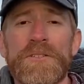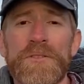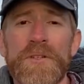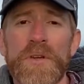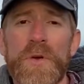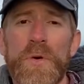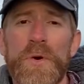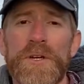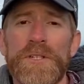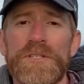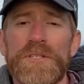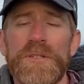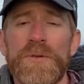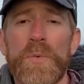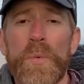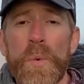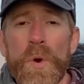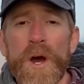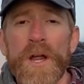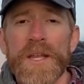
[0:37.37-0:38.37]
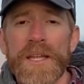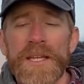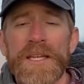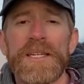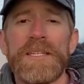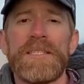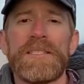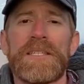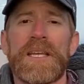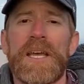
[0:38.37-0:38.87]
the question, what
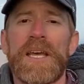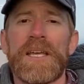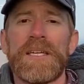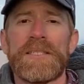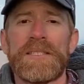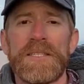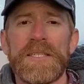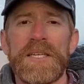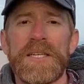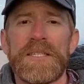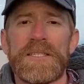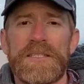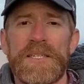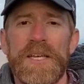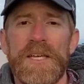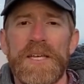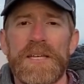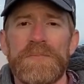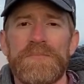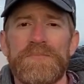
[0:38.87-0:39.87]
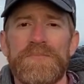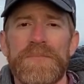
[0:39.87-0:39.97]
is a CSA?